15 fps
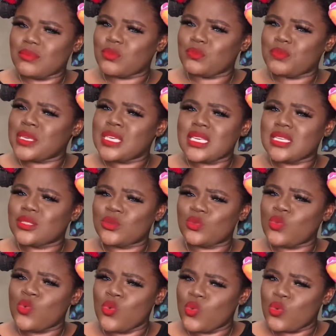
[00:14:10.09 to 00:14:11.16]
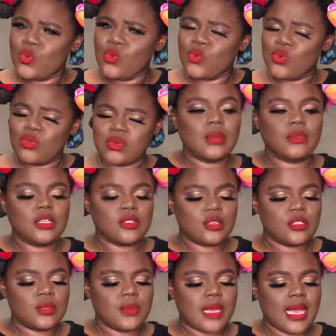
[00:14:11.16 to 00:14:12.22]
Pink is who? I'm just going
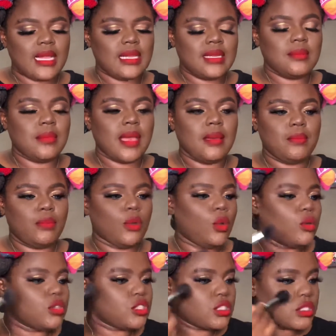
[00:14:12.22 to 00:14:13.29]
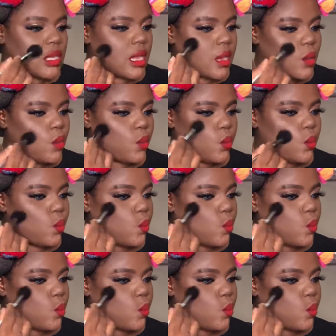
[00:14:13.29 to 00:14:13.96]
to be adding my blush now.